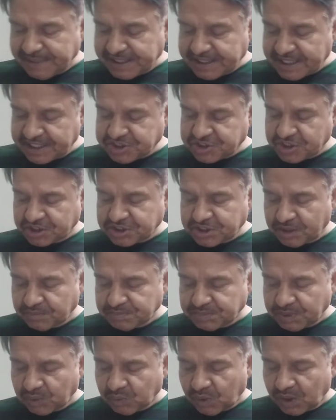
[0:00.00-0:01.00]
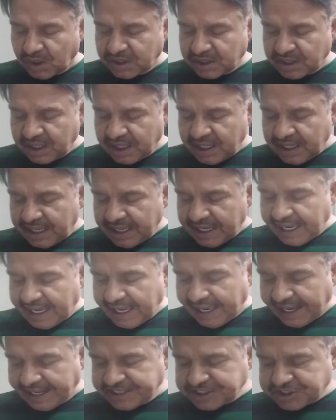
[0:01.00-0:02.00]
destruction of the world.
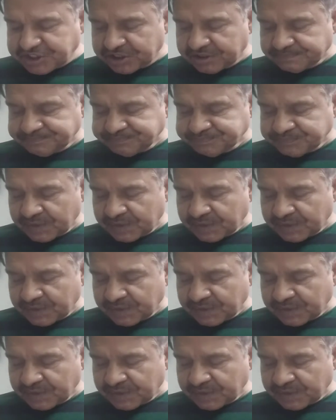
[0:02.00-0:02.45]
Hate